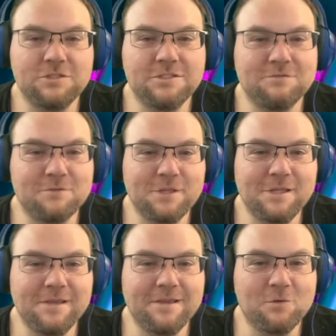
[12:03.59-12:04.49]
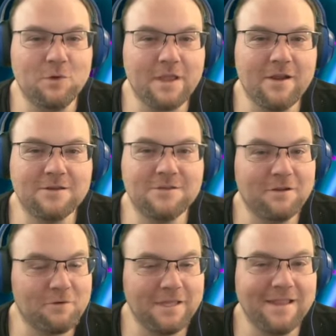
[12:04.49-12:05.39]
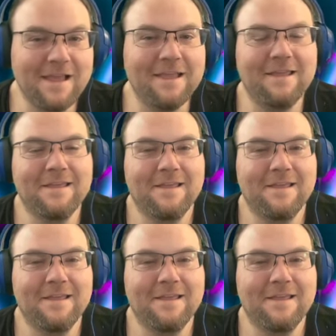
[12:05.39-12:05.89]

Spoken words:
she's a really cool character that I really like,